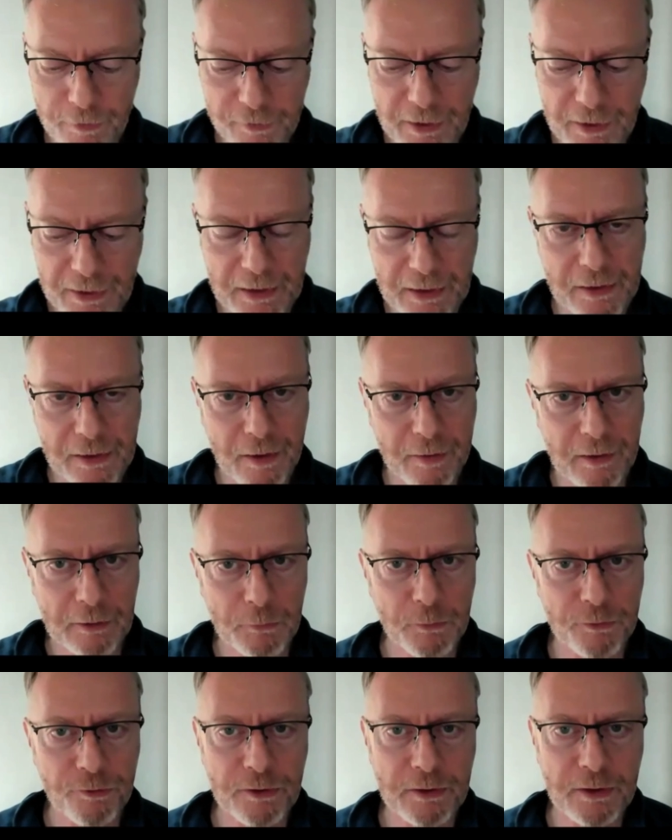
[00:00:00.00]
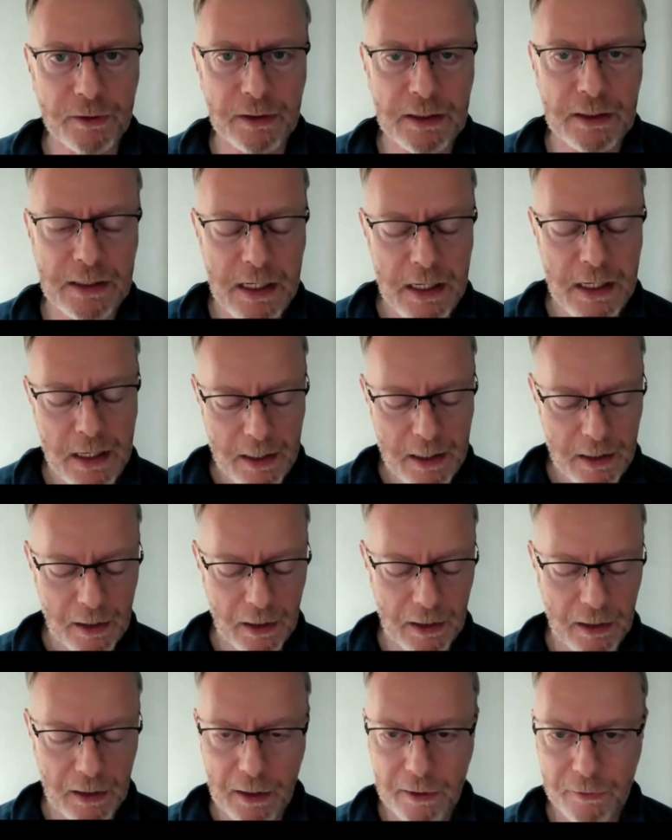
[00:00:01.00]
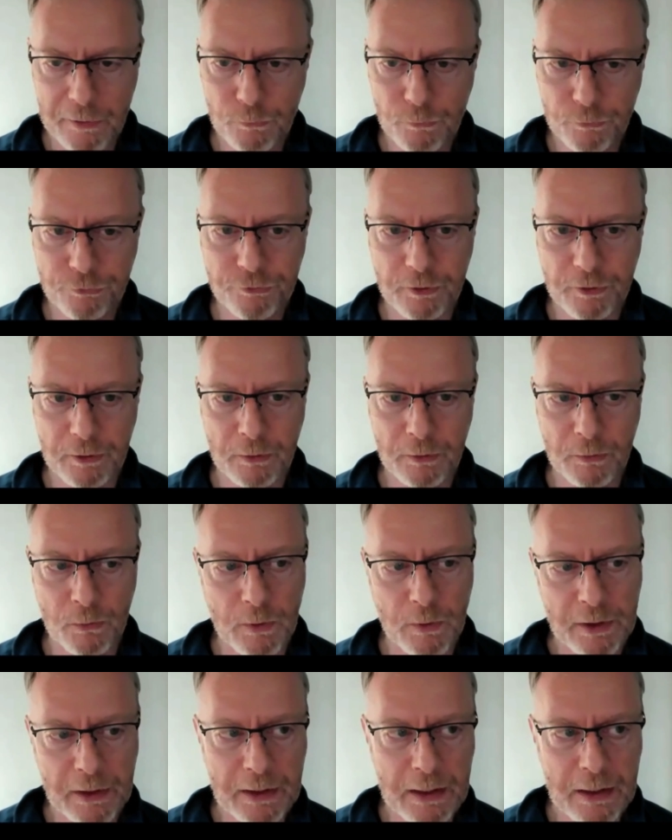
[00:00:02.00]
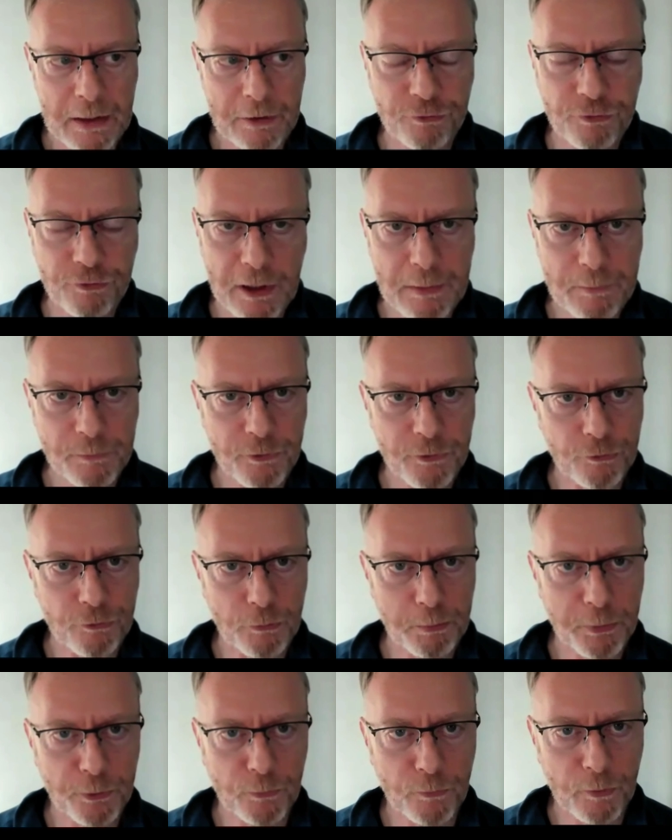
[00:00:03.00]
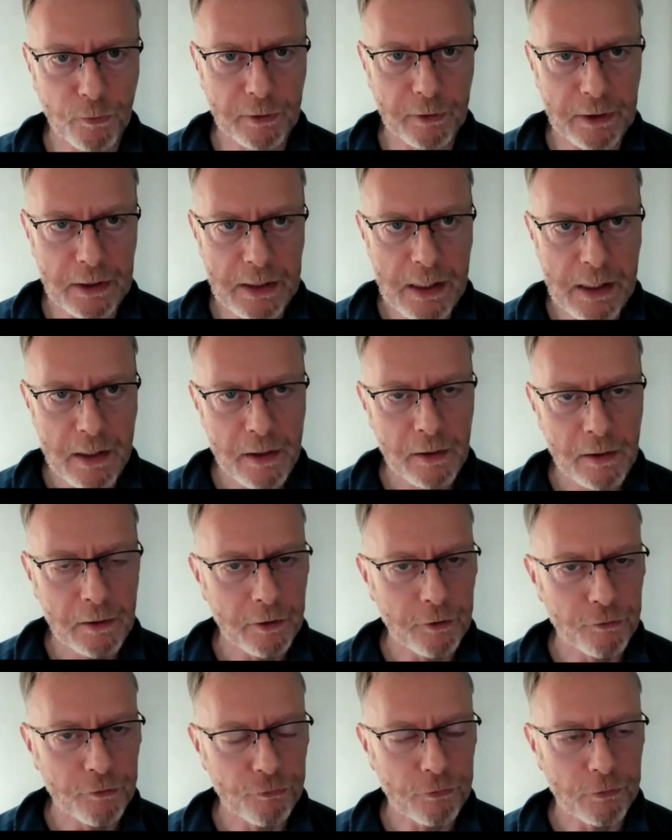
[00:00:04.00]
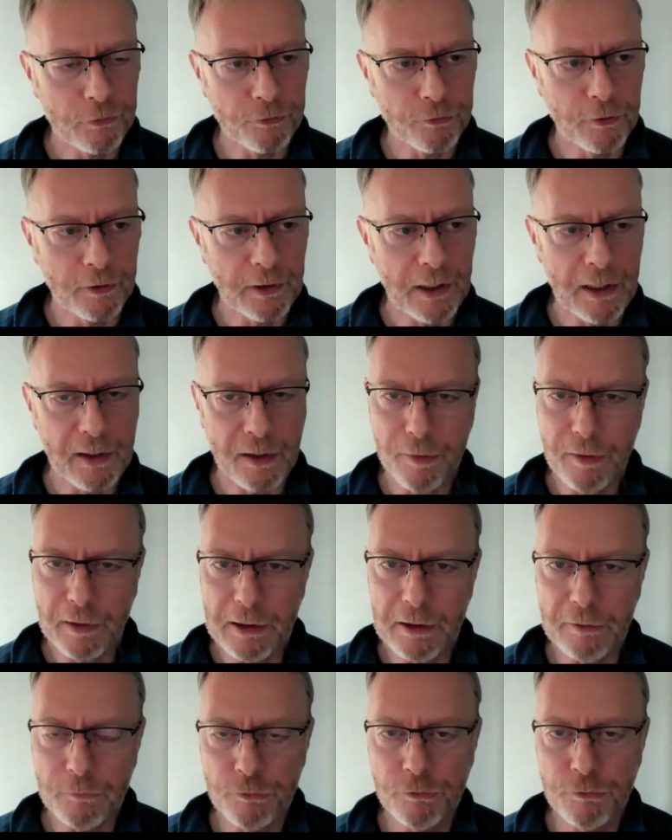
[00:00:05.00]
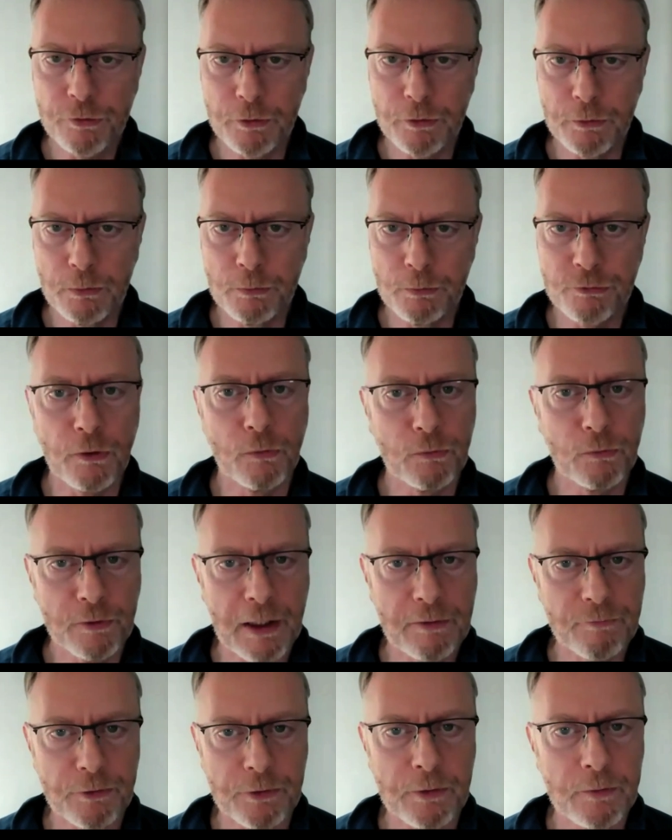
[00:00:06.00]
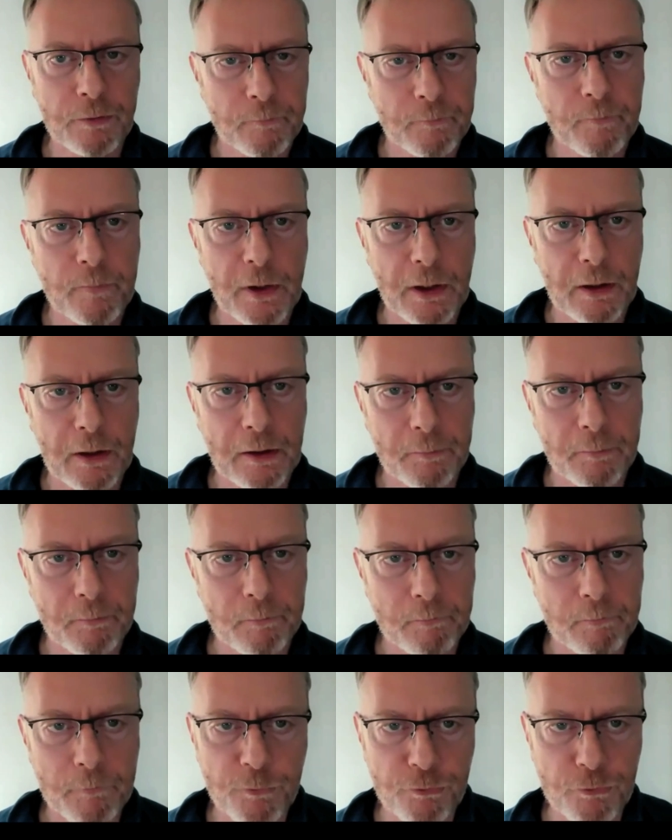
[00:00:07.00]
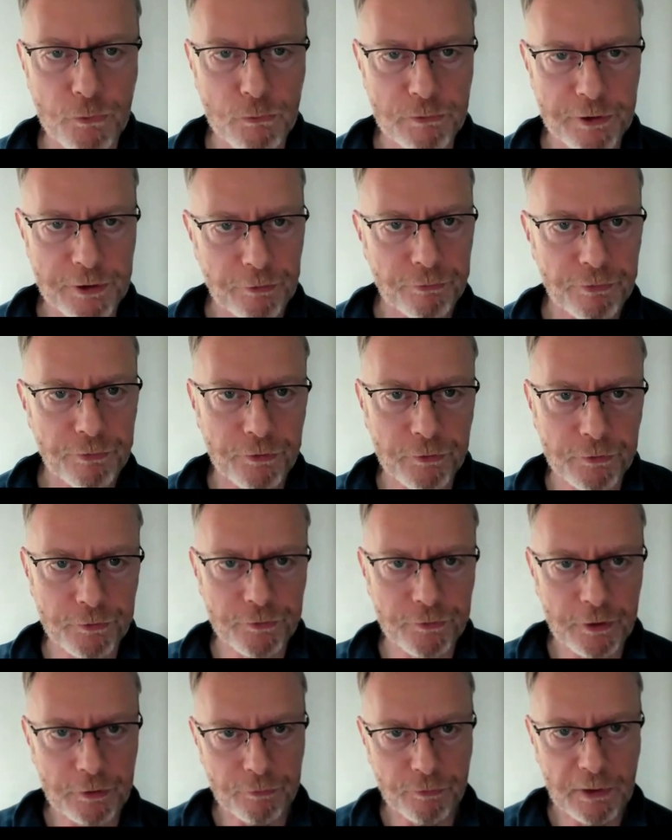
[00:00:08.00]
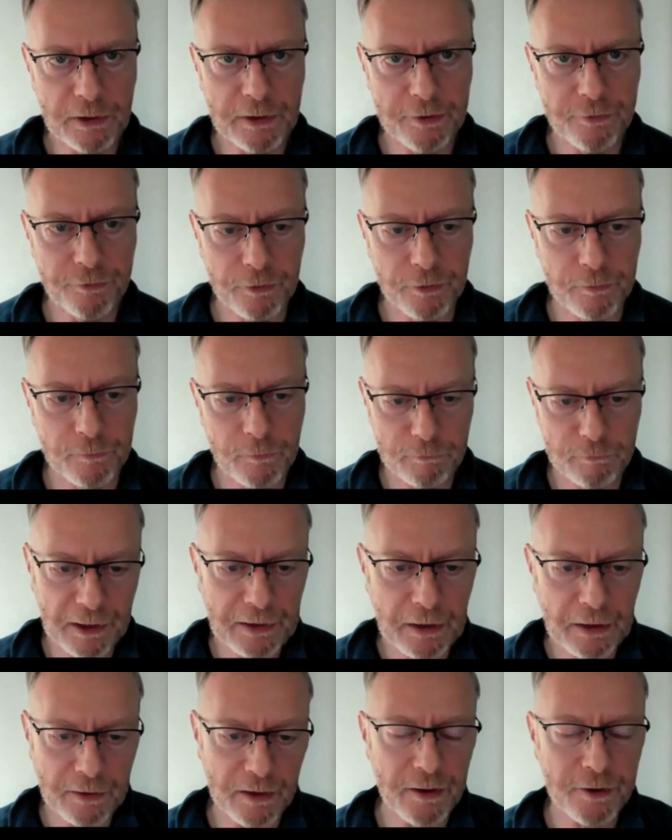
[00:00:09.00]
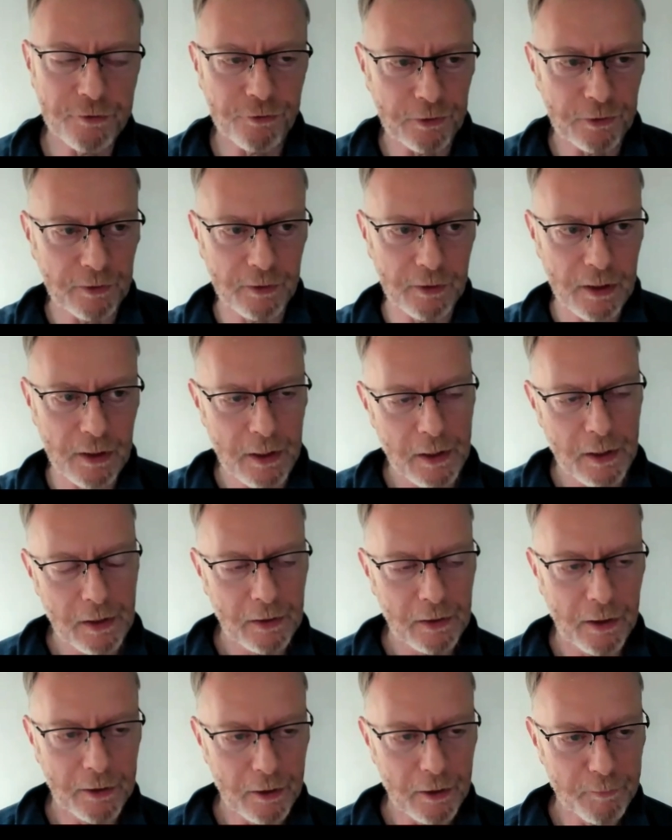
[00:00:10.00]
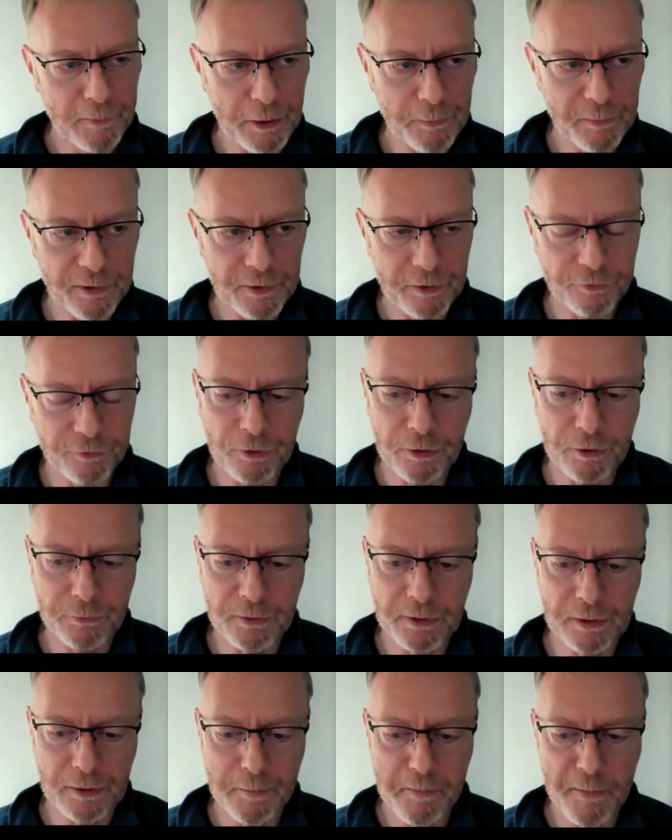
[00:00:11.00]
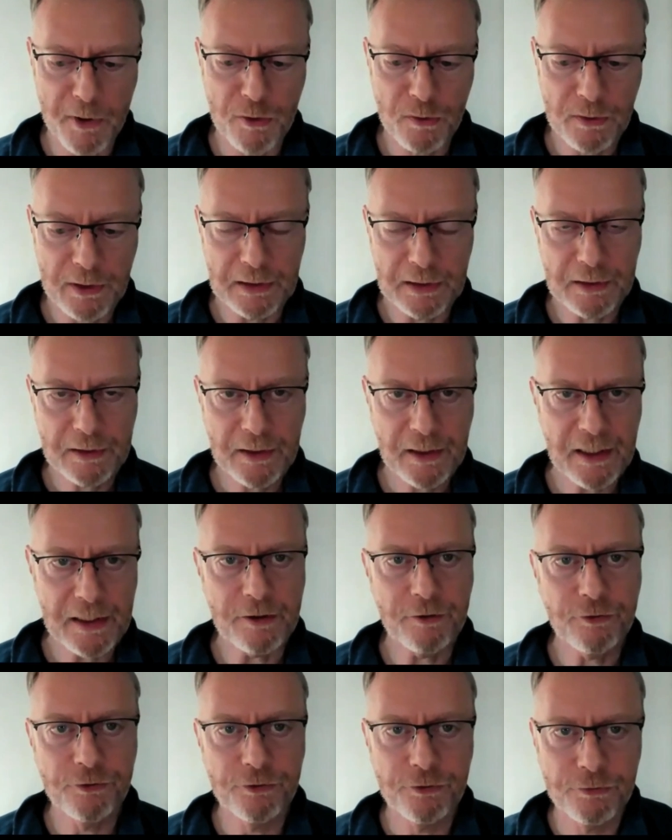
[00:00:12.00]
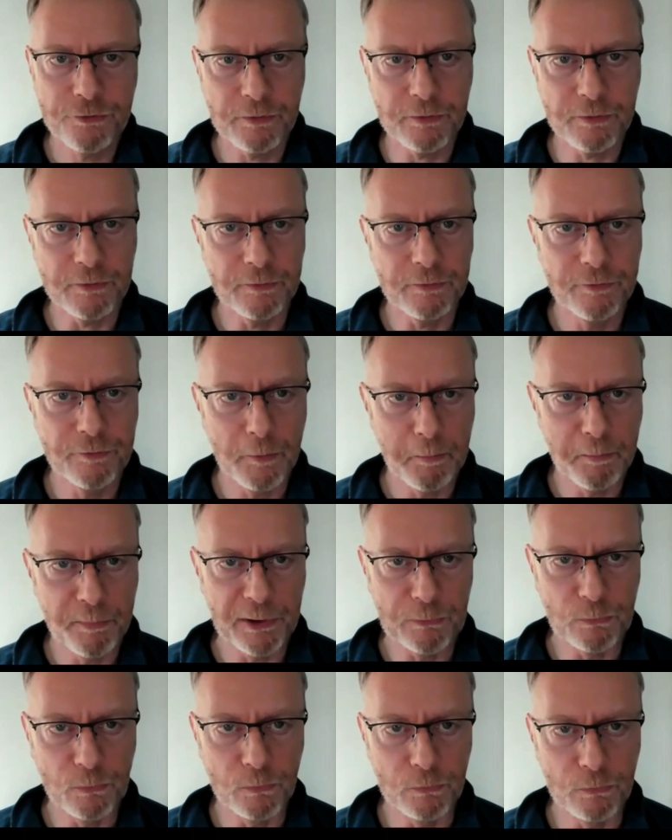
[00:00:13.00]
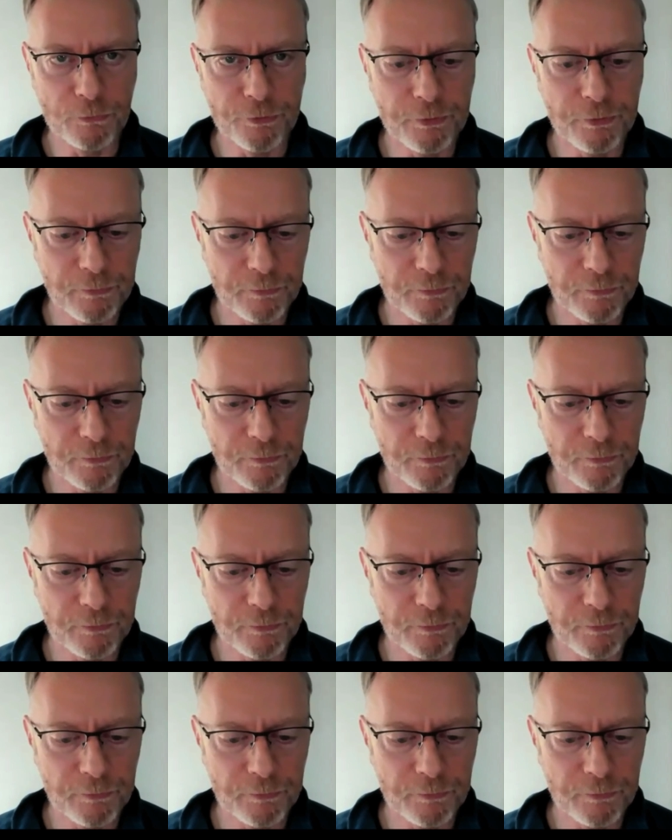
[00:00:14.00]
decade, I think was the idea, and also a scheme to support the construction, again, I think it was 2 salt cavern storage facilities for hydrogen, recognizing that at the moment there's no kind of market case to build